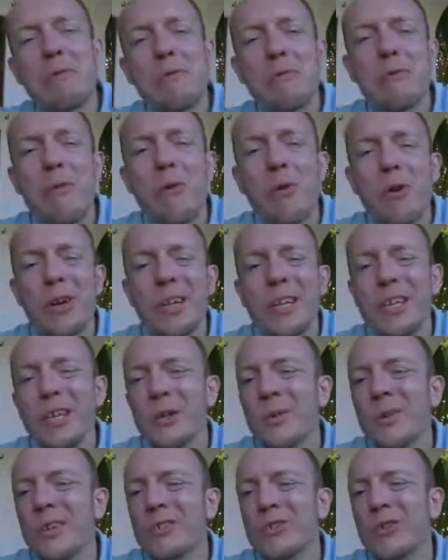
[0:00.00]

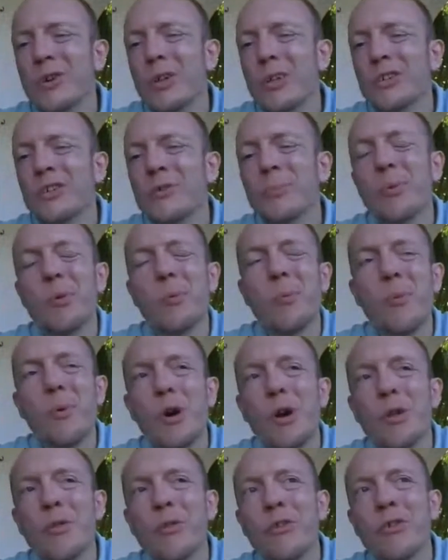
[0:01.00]
$40 per
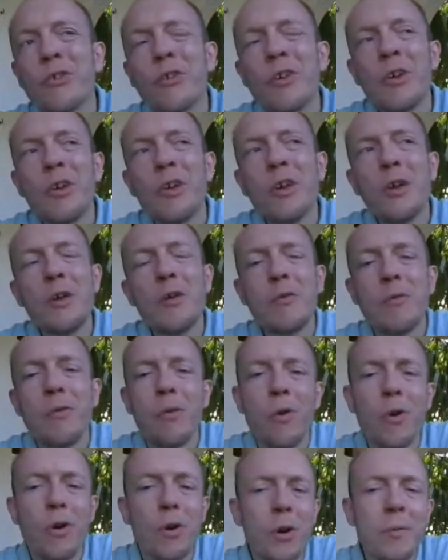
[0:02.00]
month
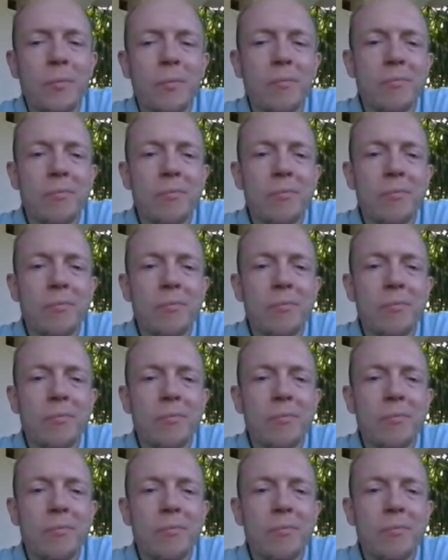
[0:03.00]
for